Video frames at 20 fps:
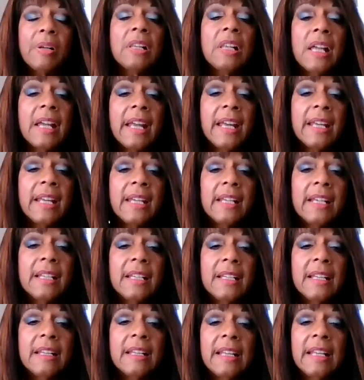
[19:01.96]
play,
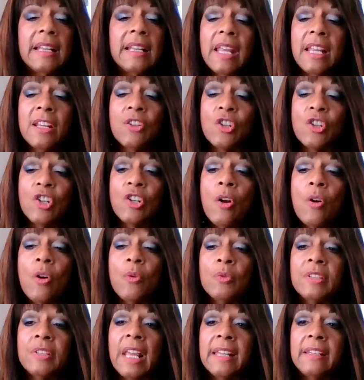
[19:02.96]
it
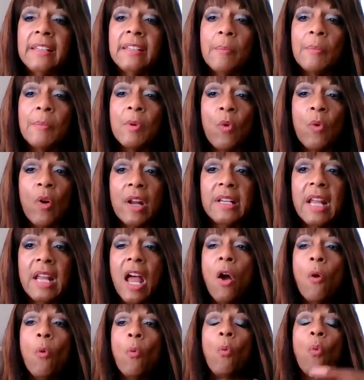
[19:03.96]
showed that, number one,
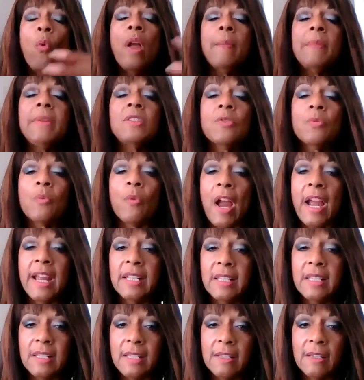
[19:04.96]
women's
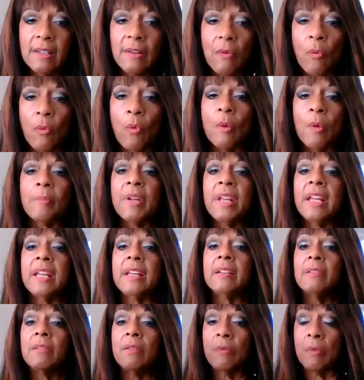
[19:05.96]
rights were
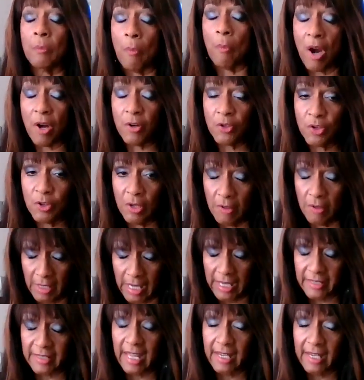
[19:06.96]
being marched
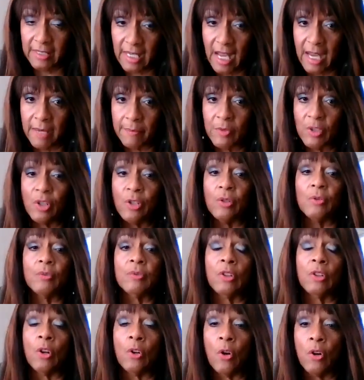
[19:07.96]
at that time
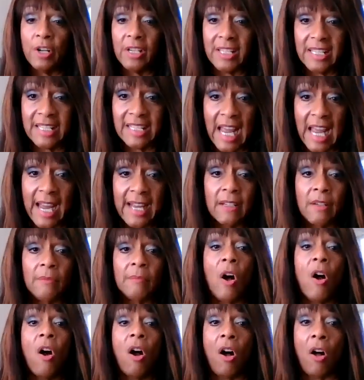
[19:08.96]
too. Gloria
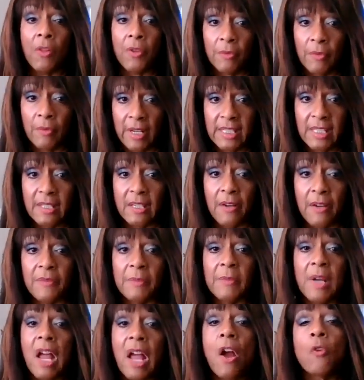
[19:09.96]
Steinem, all the rest of
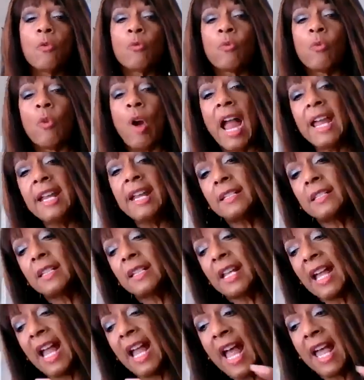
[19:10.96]
them, right
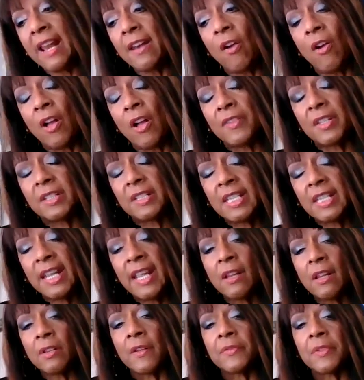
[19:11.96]
kind of on the
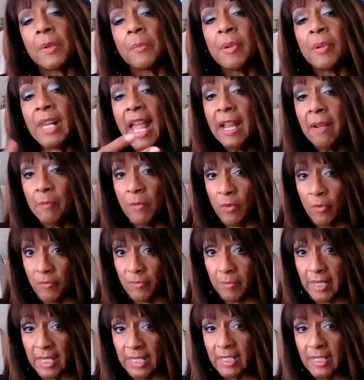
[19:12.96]
tail of the Black
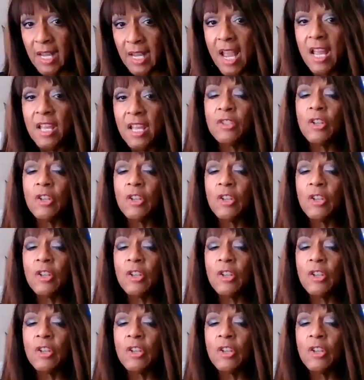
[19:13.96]
movement. So